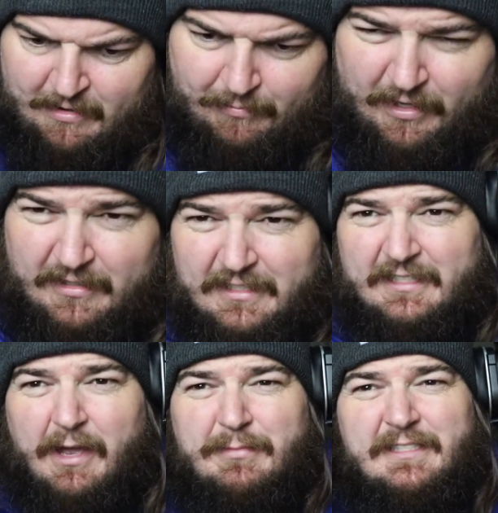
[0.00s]
Because this
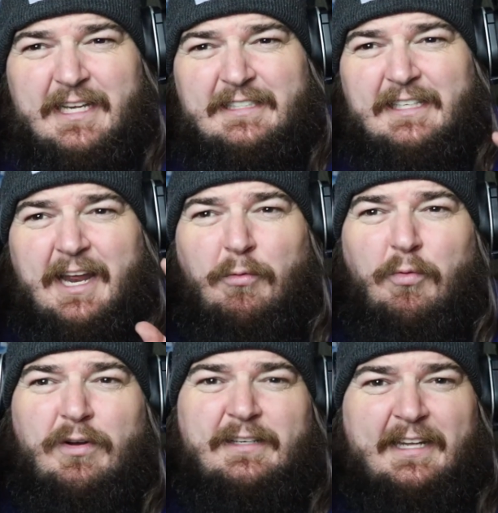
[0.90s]
coming season, I
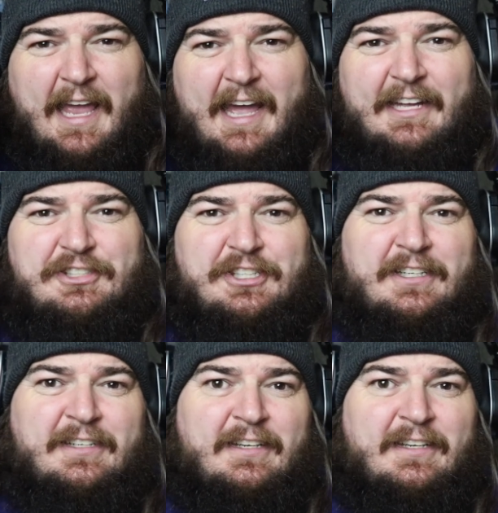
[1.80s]
want to catch